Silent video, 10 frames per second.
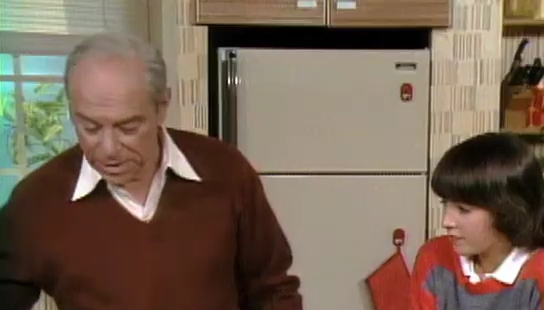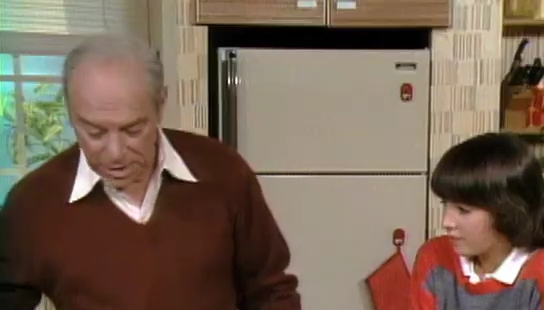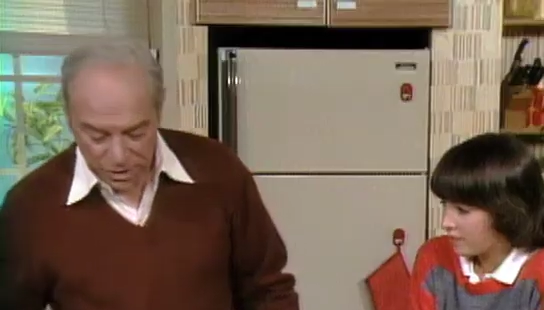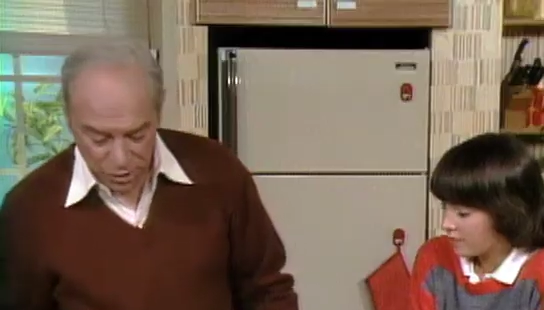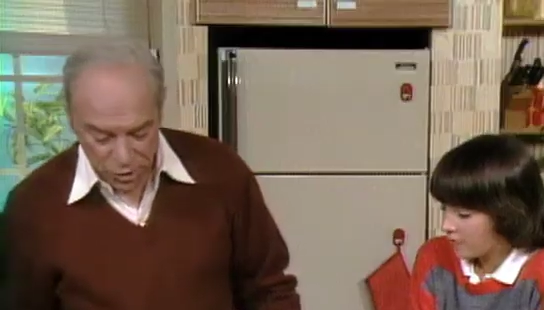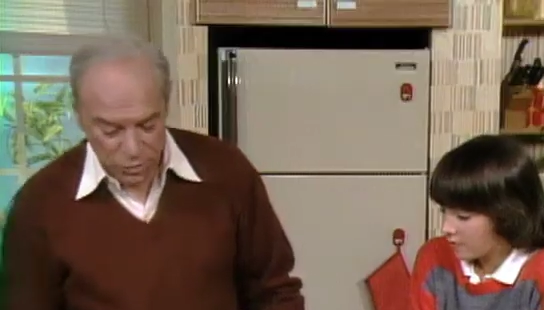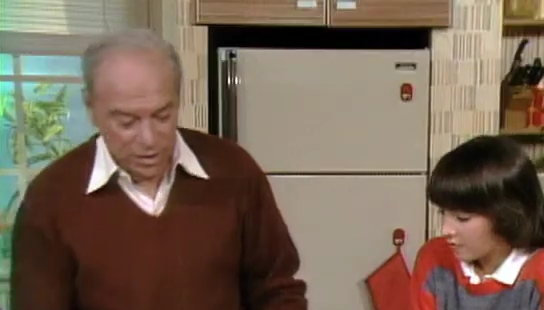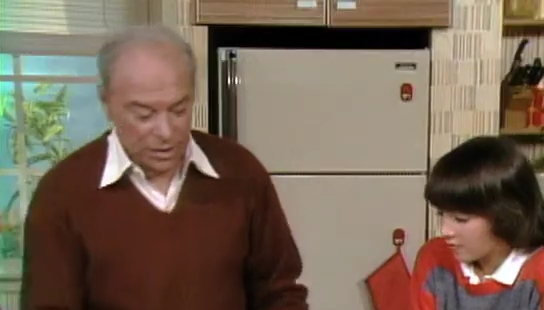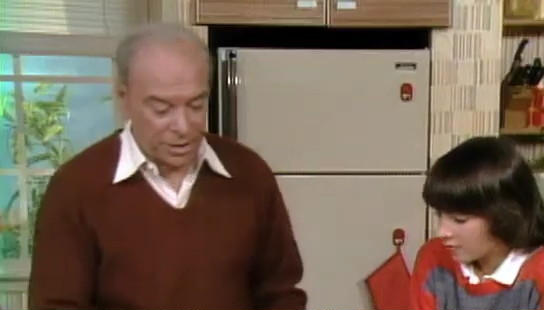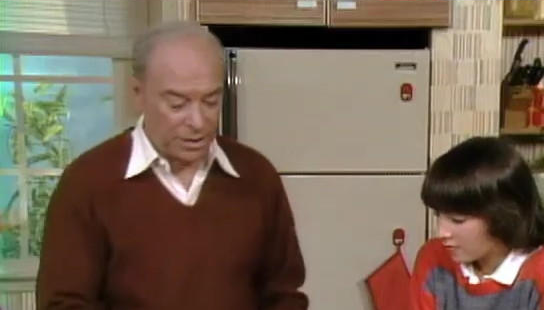Speaker 1: And can you
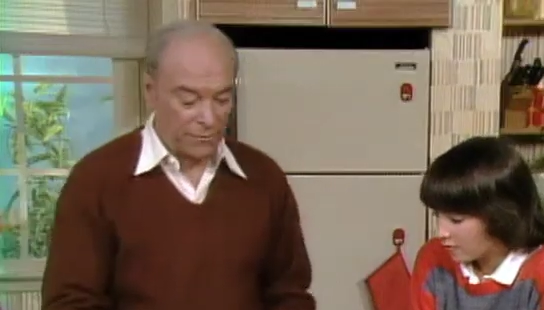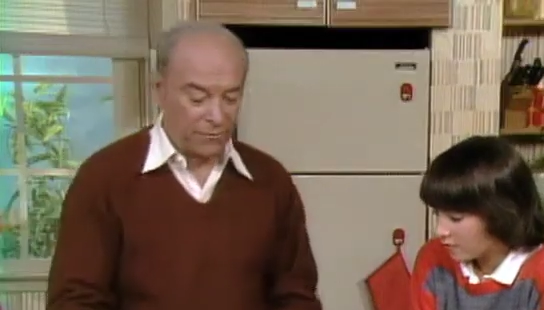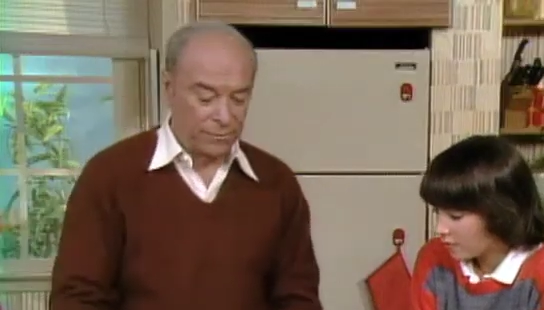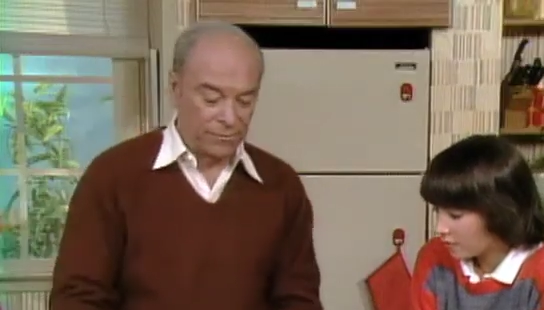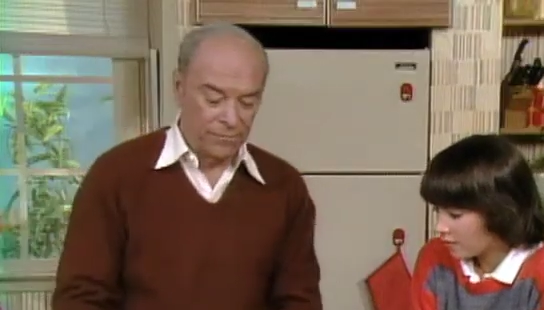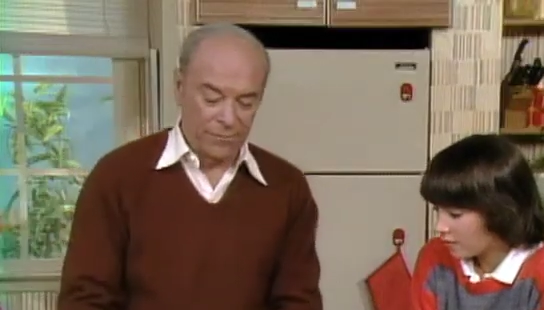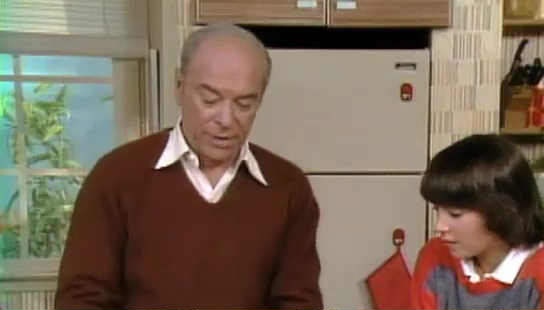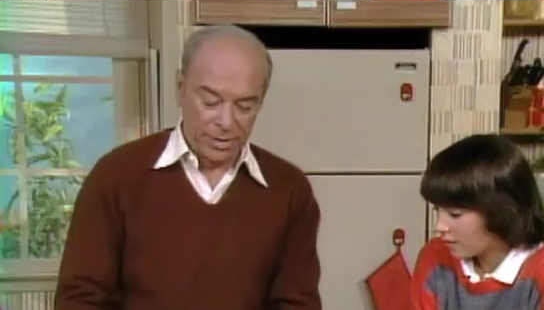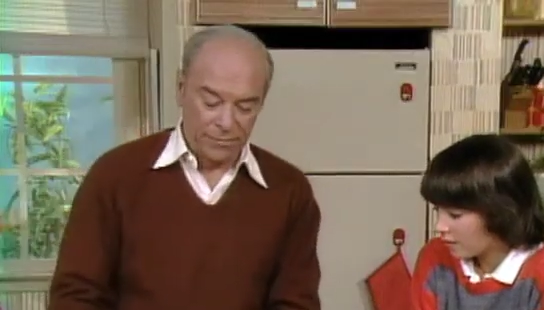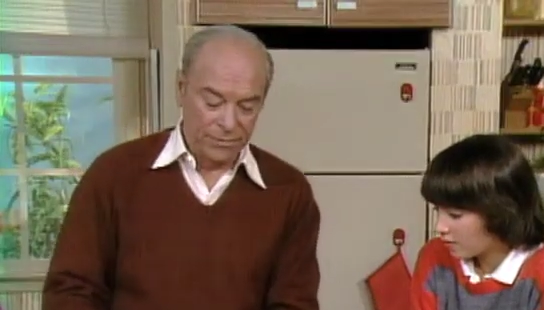take the little
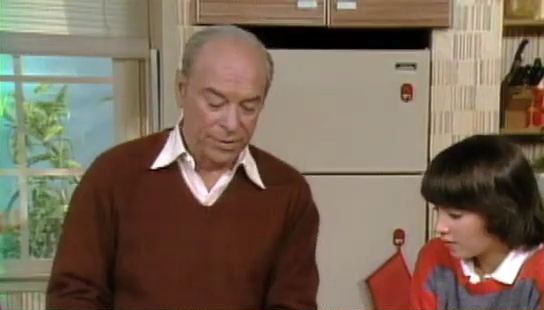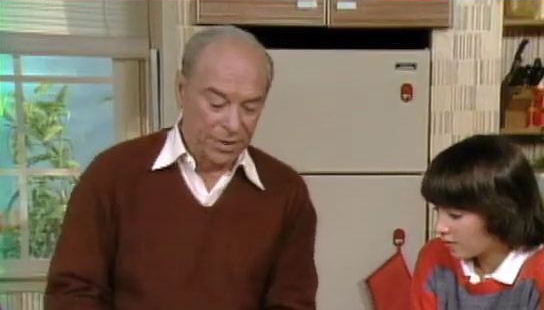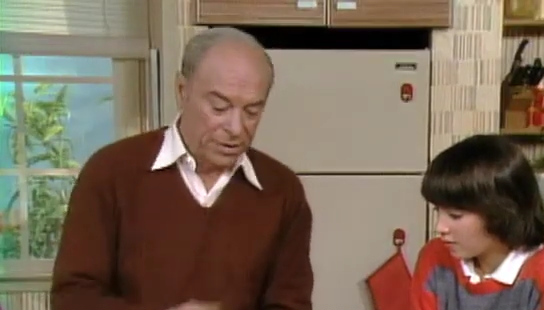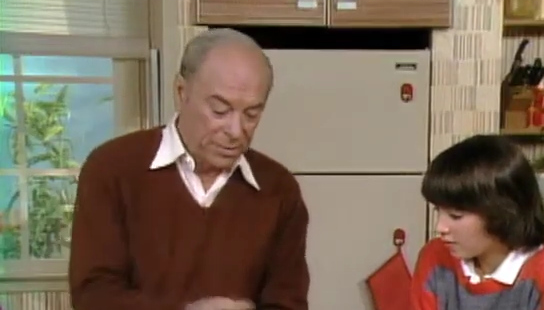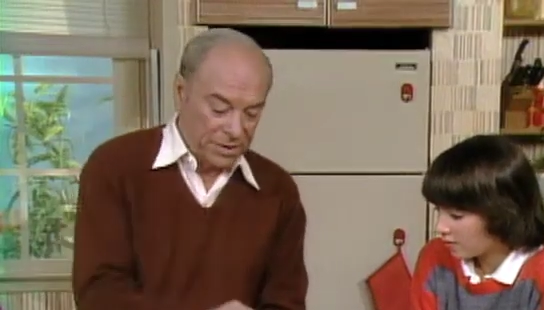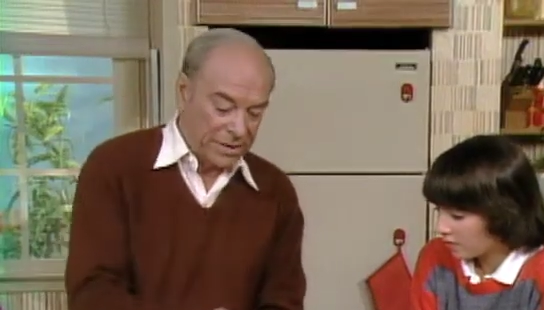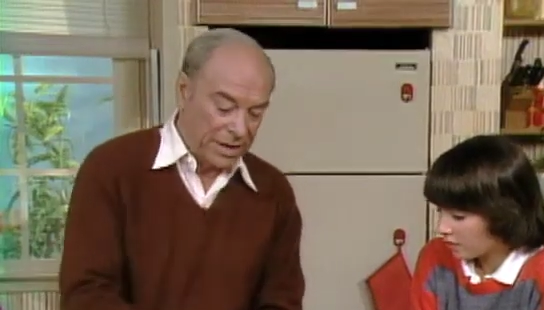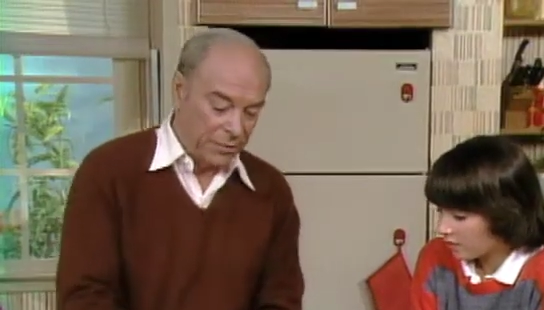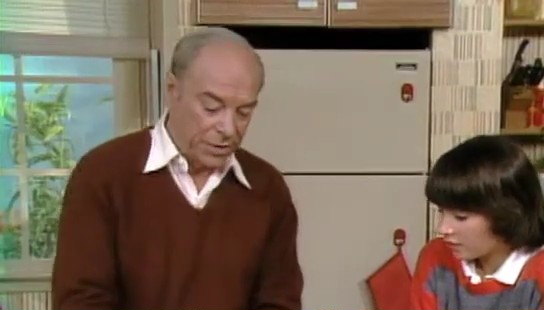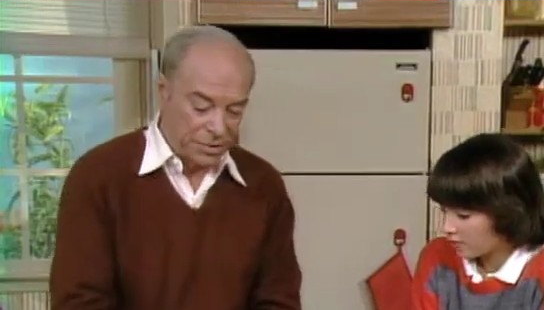uh, thing and tip it
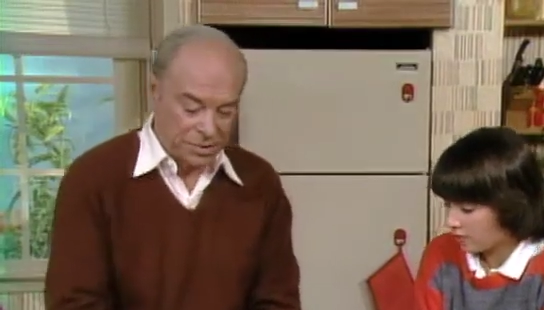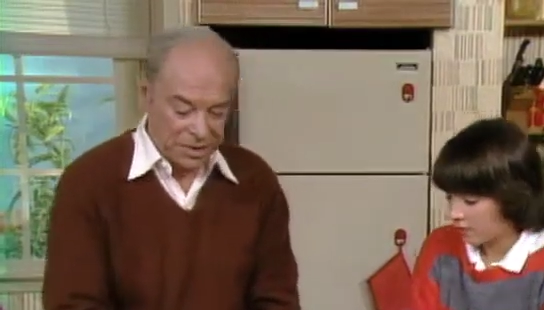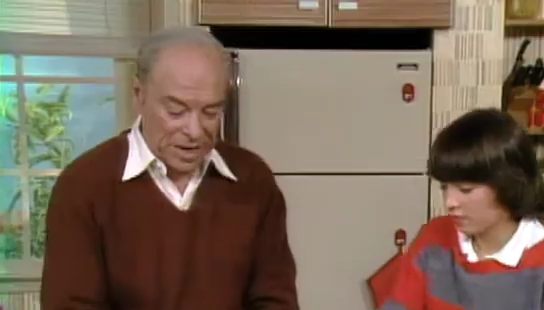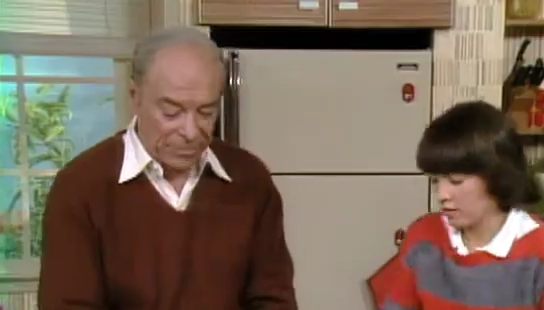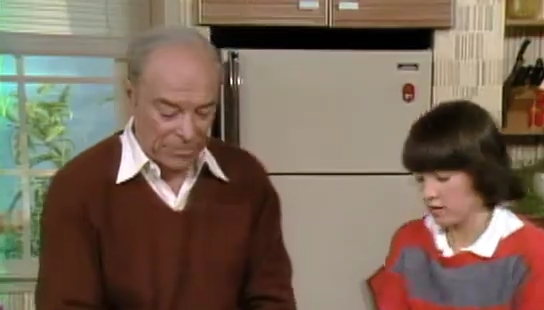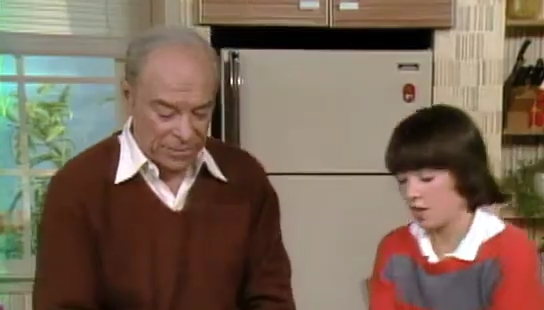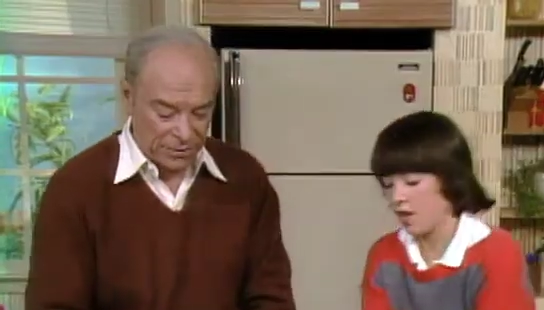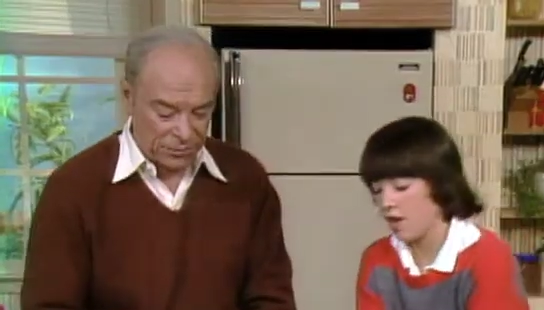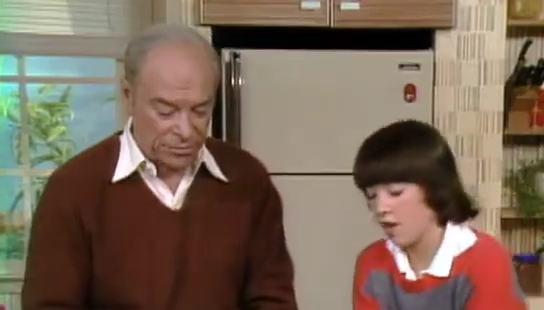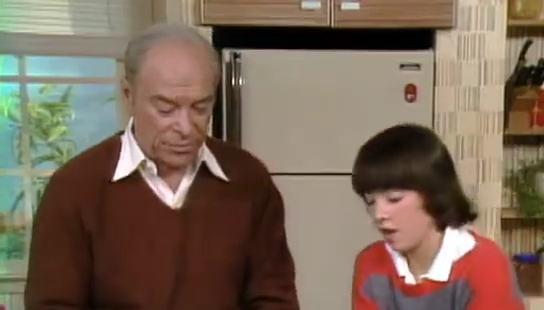sideways and stop the
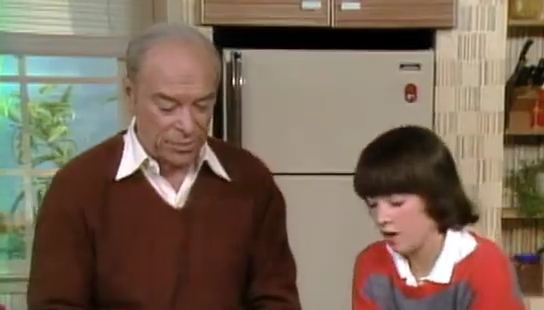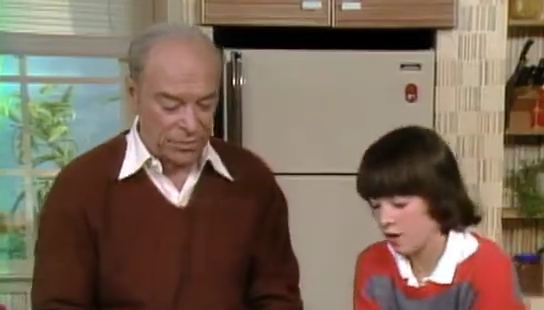vanes from going